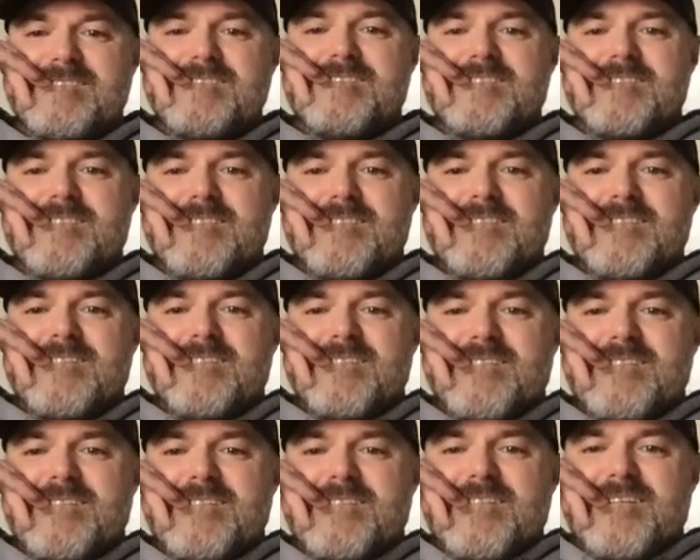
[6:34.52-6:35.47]

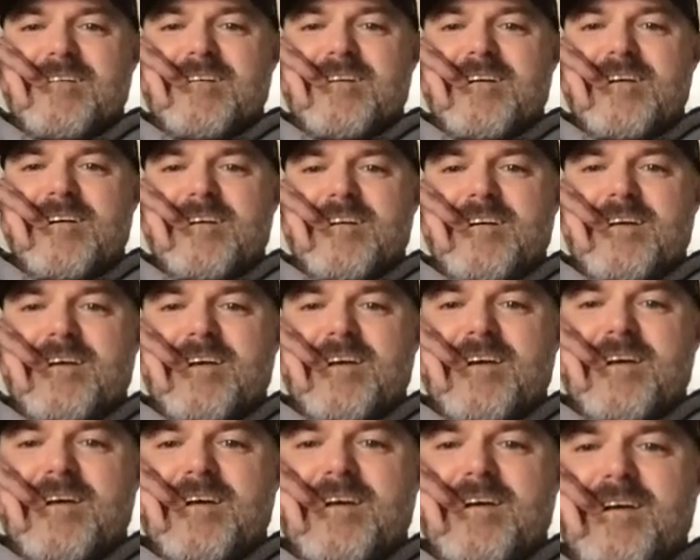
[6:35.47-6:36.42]

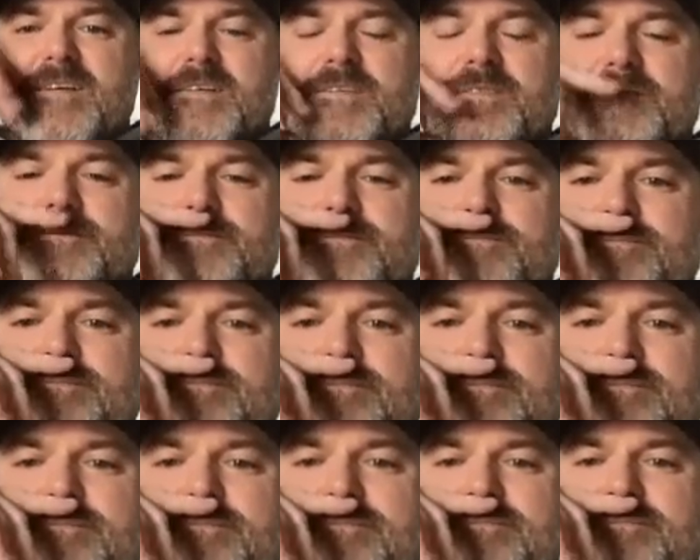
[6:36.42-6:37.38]

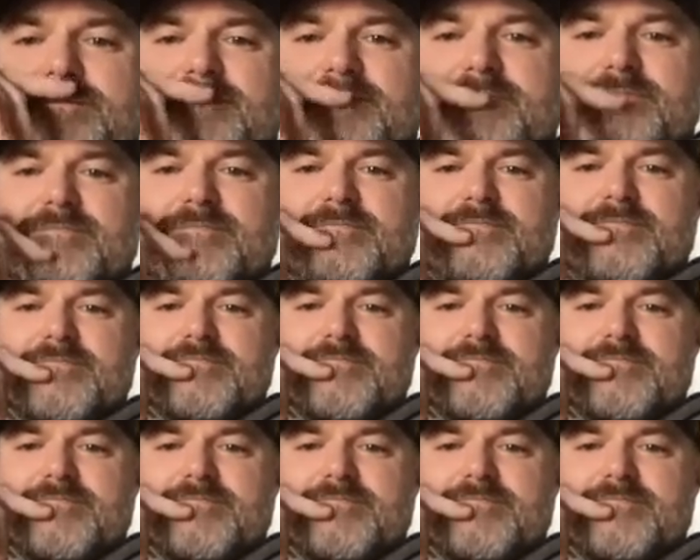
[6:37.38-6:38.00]
This person isn't speaking.